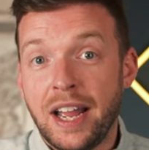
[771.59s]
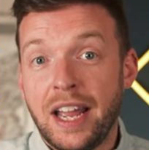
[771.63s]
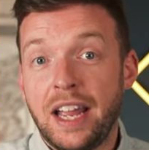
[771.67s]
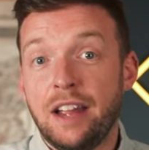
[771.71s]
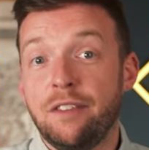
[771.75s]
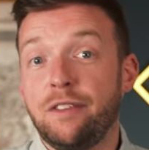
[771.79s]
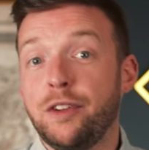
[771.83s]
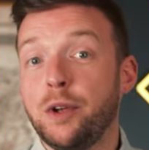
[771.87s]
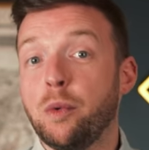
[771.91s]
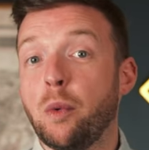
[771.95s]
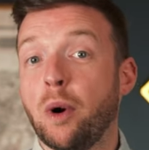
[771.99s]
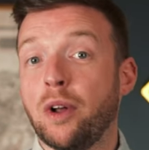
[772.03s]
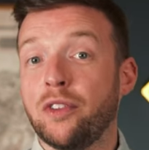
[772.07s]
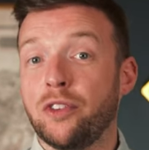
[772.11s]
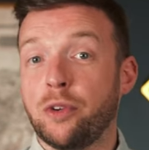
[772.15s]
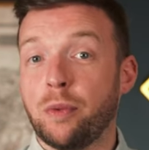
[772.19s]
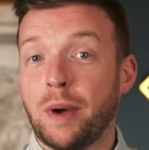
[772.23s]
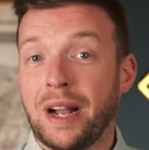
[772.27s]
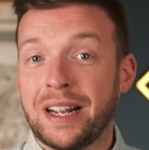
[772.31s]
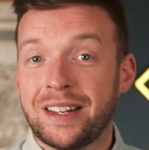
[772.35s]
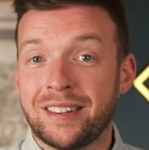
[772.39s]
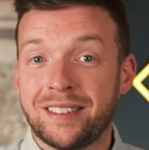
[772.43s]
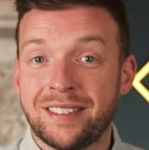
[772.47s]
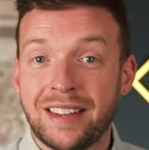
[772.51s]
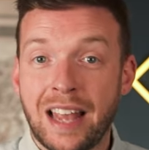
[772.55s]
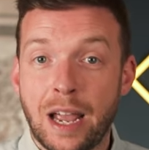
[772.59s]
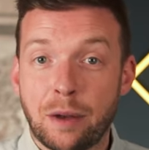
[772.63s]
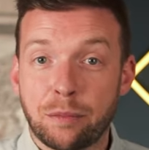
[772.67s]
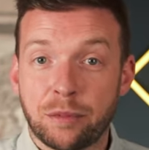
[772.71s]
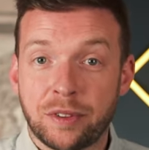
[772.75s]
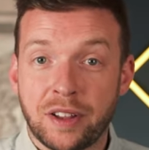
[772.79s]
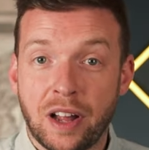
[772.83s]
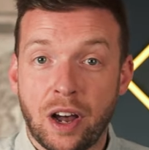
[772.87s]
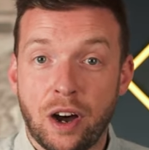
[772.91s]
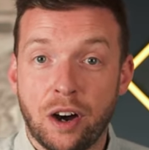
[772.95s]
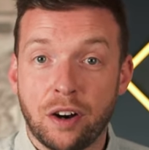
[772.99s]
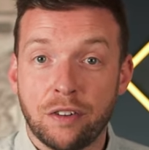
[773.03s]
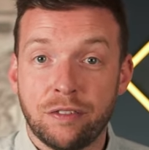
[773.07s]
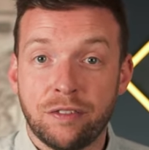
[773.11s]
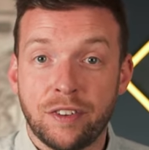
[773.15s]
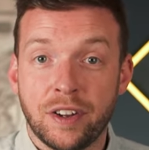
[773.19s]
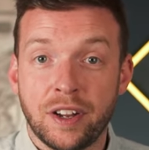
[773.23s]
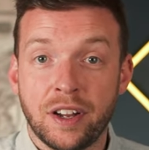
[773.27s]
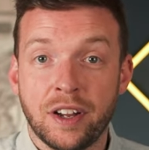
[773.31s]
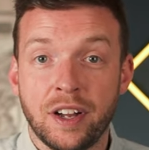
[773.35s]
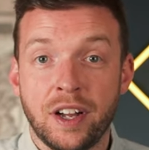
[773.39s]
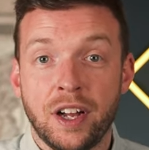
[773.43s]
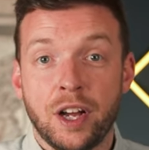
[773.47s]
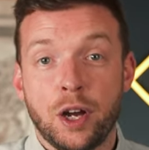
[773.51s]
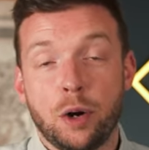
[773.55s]
If you want to accept that
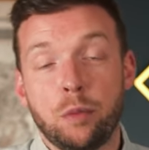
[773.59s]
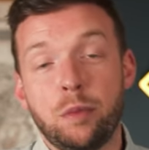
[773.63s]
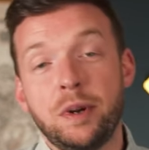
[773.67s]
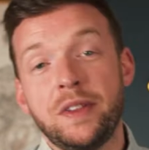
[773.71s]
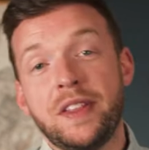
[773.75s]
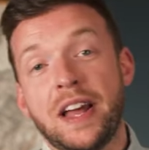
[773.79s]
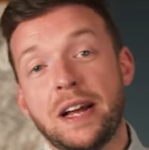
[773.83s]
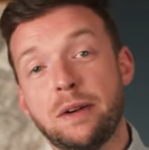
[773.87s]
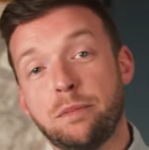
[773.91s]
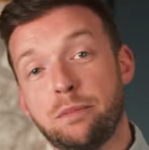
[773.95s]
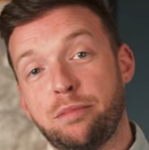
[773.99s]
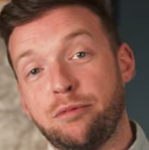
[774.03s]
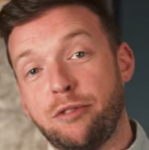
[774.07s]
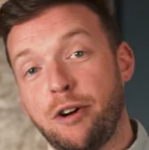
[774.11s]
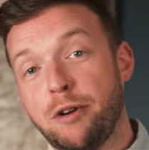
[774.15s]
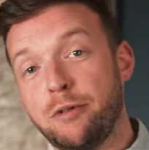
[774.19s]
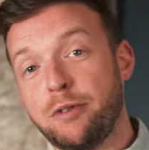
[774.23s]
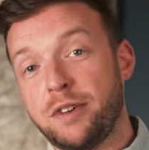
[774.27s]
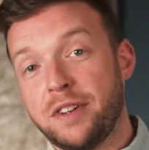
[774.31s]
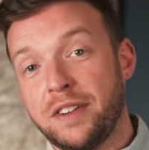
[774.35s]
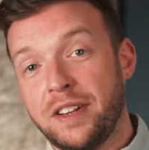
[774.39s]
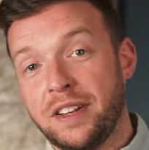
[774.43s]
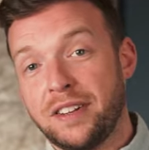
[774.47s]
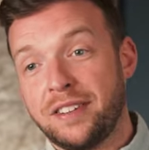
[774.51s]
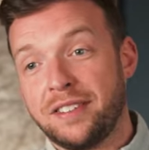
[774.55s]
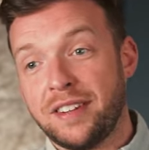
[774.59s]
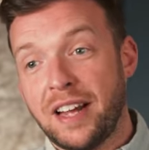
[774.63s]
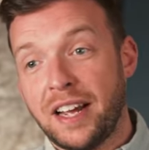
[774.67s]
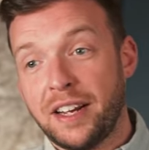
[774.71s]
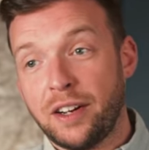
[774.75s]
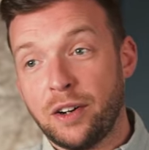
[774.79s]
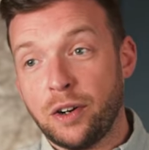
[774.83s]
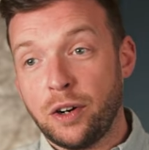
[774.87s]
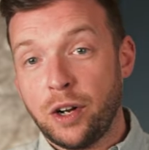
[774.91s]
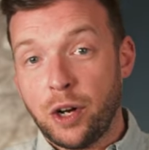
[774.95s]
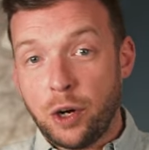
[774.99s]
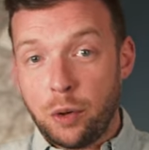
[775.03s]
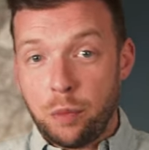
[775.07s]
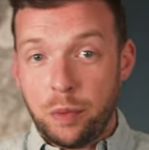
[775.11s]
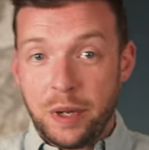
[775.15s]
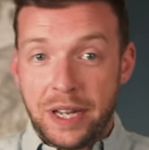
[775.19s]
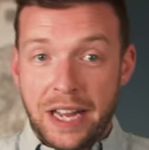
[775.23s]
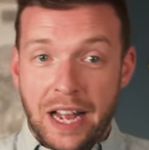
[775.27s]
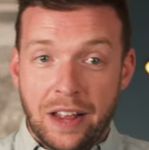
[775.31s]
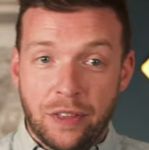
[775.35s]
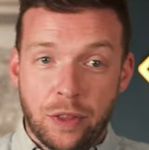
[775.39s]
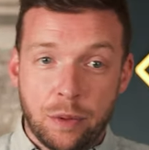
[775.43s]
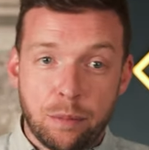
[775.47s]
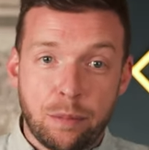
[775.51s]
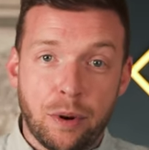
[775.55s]
offer, we then broker the sale, we
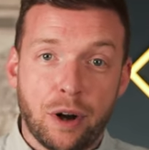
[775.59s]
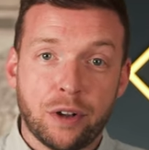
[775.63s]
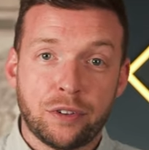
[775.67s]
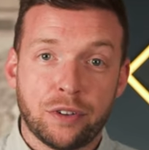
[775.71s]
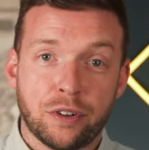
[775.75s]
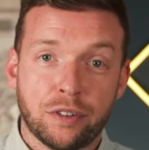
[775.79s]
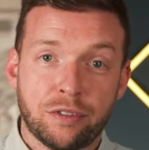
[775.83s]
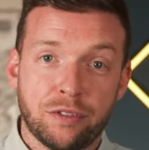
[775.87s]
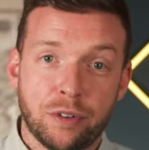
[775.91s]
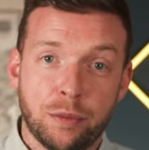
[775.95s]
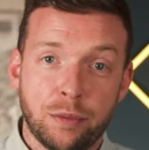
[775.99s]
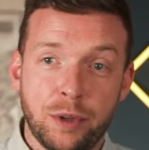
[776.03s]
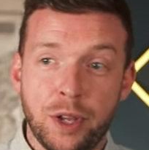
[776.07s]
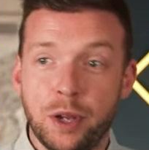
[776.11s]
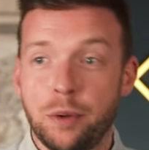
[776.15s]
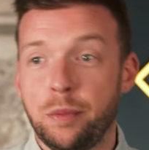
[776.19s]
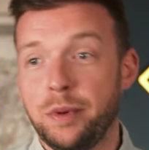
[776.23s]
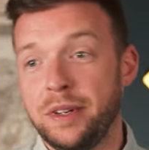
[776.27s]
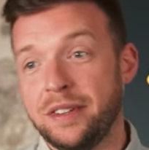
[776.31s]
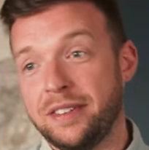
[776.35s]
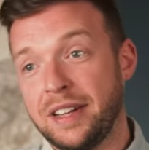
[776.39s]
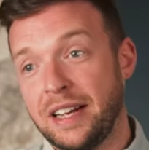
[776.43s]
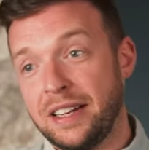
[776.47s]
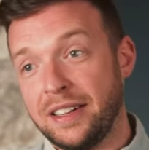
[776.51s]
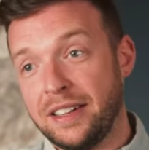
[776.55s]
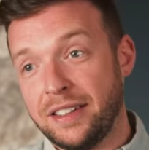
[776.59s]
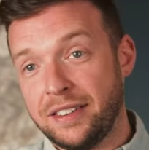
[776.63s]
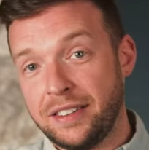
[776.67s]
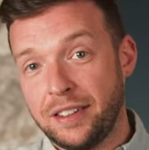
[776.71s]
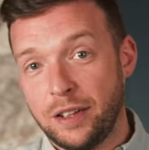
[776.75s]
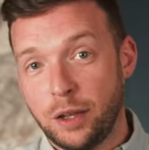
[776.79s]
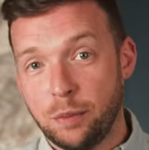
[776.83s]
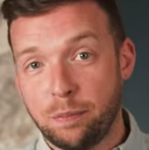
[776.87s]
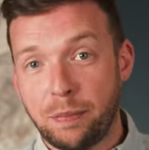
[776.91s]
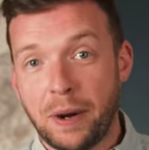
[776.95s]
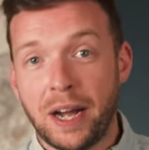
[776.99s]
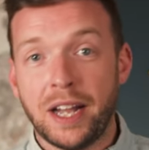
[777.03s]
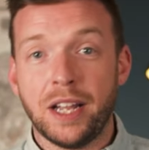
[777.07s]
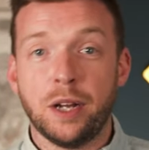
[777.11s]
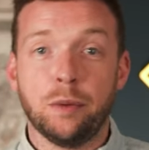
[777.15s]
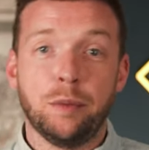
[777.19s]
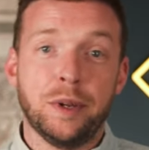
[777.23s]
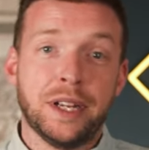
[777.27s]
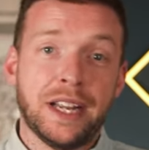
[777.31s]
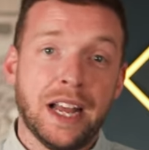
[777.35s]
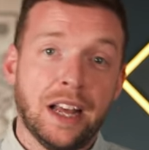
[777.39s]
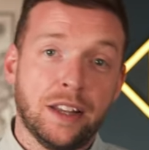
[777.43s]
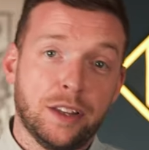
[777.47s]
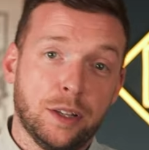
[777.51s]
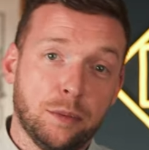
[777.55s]
get the bottle from you, we send it to the buyer,
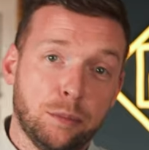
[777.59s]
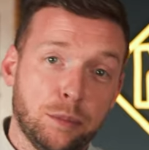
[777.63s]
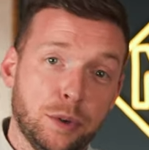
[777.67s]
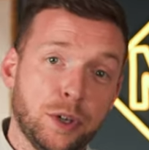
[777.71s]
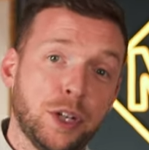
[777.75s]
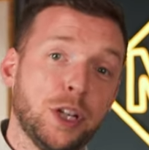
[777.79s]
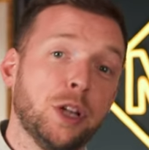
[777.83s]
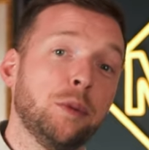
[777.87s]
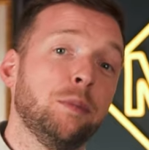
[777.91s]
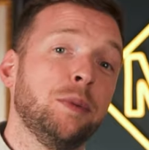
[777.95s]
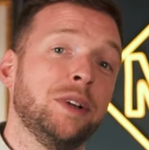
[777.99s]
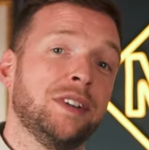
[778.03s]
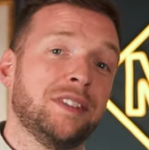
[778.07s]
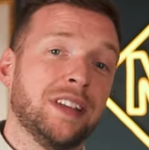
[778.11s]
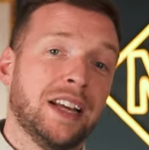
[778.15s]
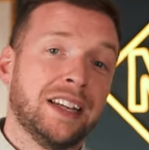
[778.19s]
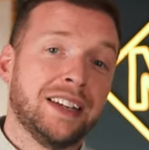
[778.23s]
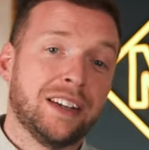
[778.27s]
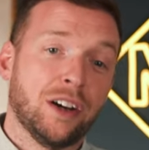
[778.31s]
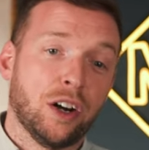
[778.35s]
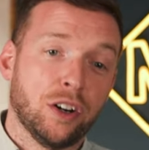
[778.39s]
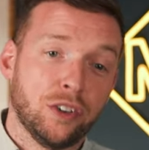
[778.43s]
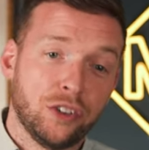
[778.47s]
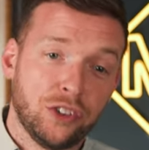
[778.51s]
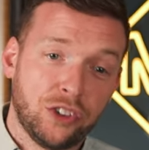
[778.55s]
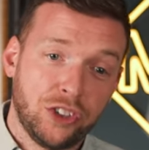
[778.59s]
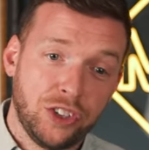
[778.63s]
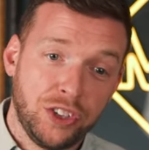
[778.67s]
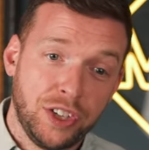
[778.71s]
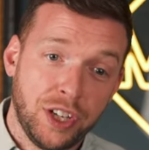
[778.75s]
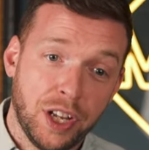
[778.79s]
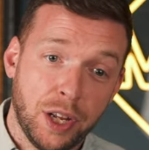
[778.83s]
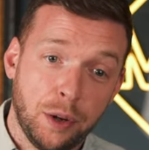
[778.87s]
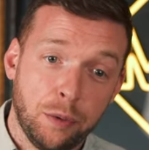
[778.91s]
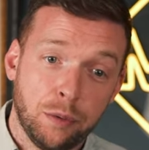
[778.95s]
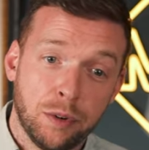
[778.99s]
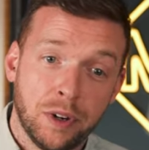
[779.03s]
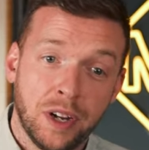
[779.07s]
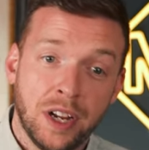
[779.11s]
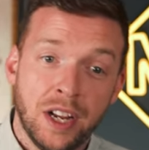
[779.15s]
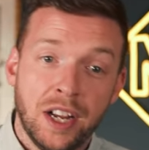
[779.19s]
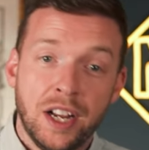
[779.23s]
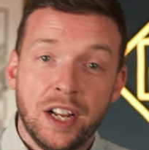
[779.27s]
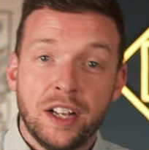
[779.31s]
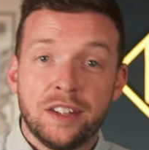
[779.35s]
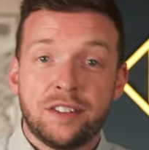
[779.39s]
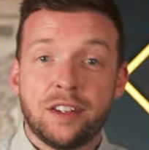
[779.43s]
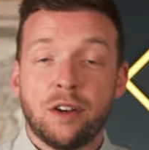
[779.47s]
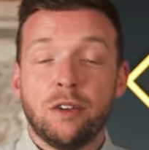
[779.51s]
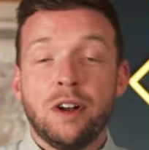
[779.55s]
we get the money and we send it on to you.
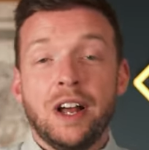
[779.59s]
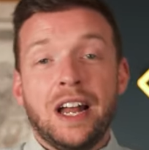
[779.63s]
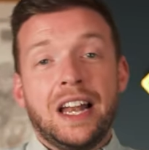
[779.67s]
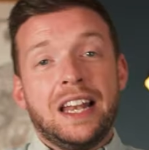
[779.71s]
So